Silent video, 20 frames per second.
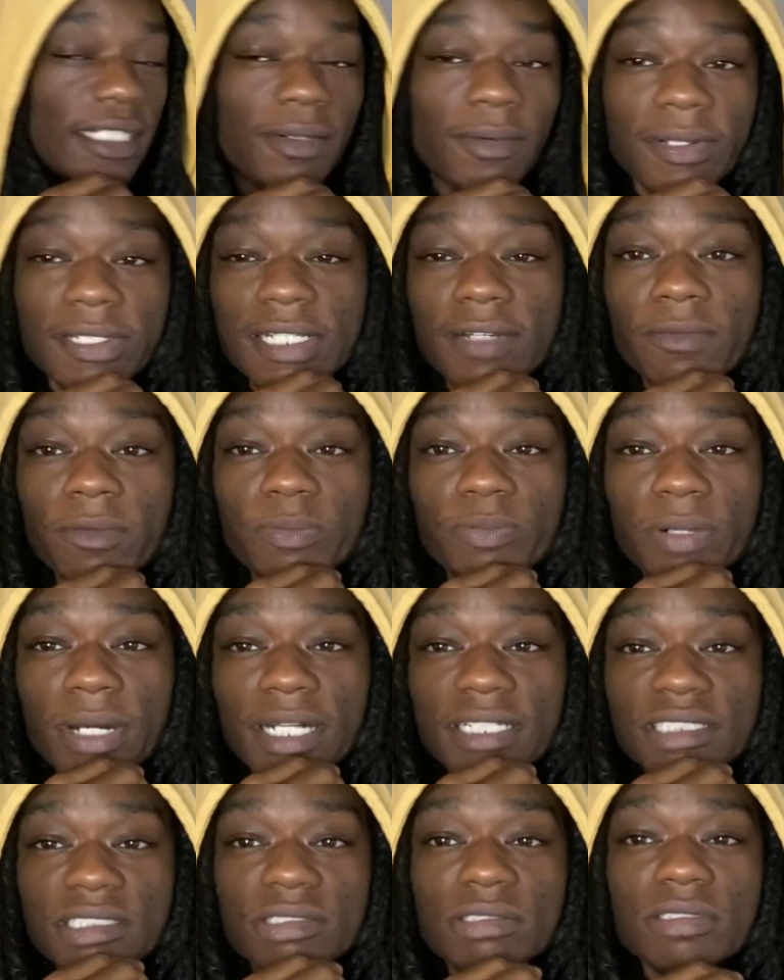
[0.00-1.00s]
They must have a
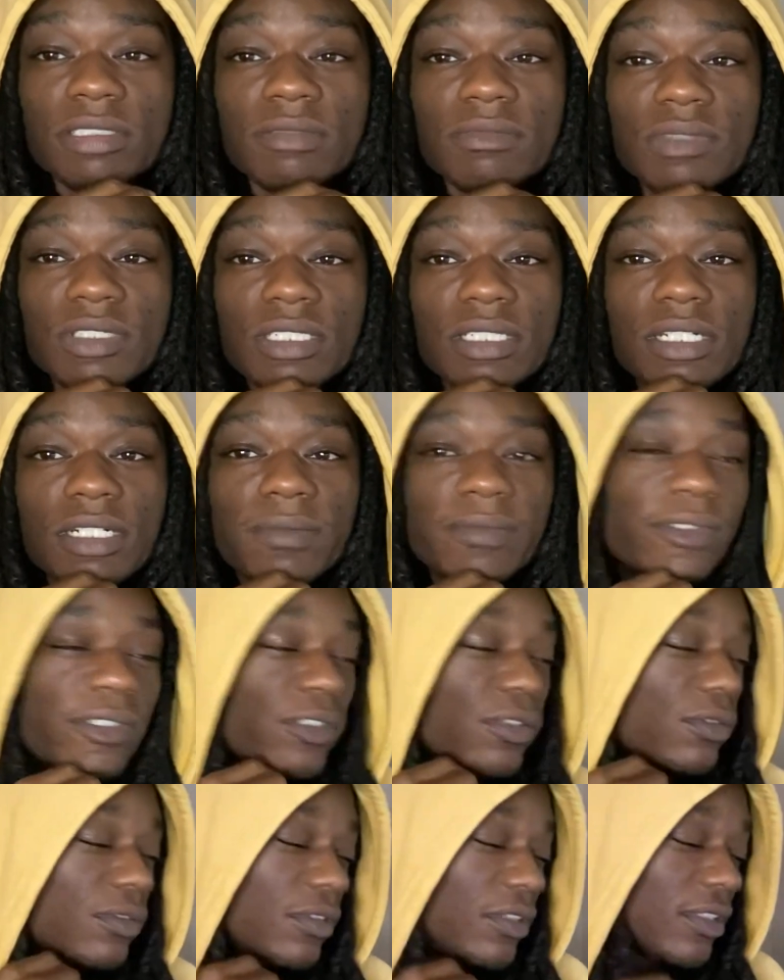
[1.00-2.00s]
project or some shit coming
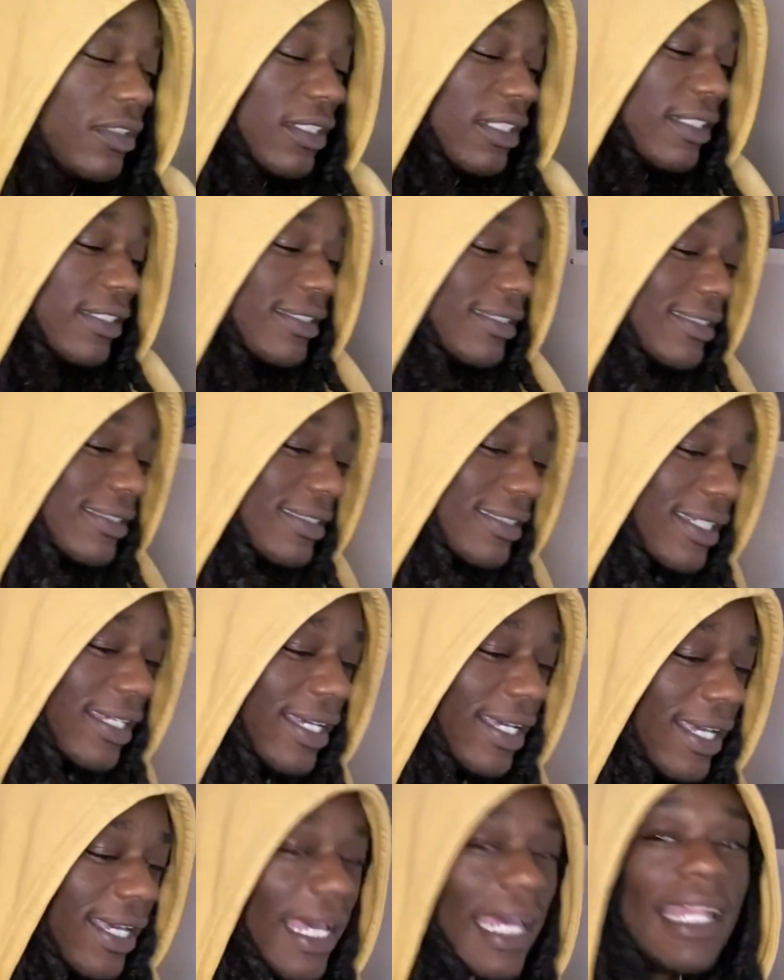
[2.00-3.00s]
soon, cause
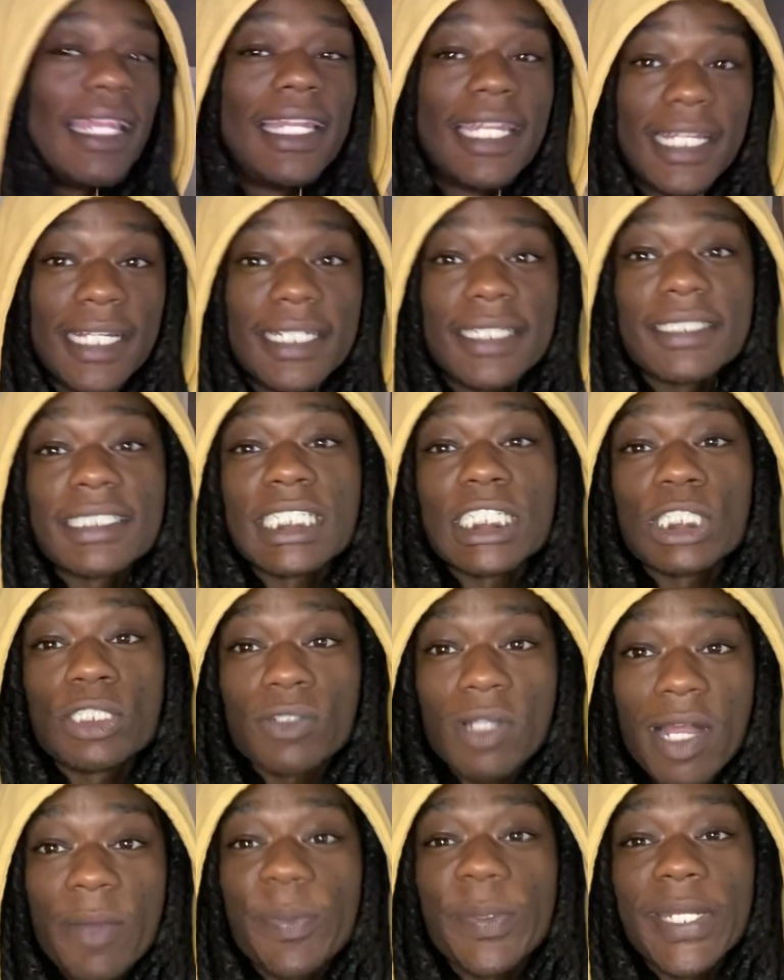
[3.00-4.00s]
niggas is
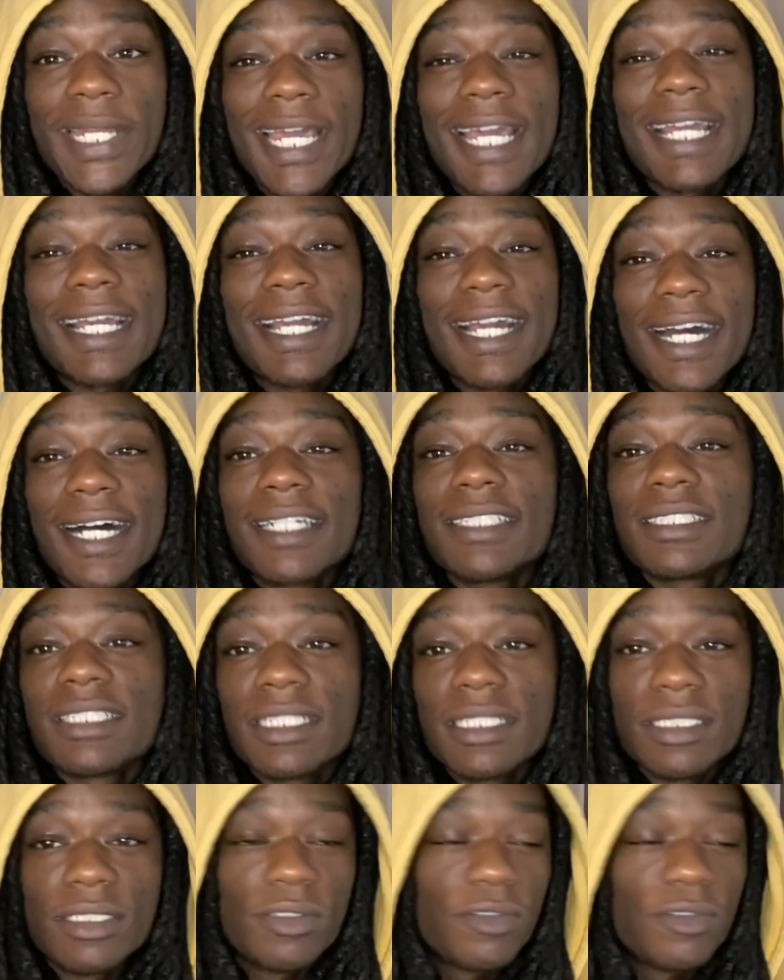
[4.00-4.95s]
dropping that content.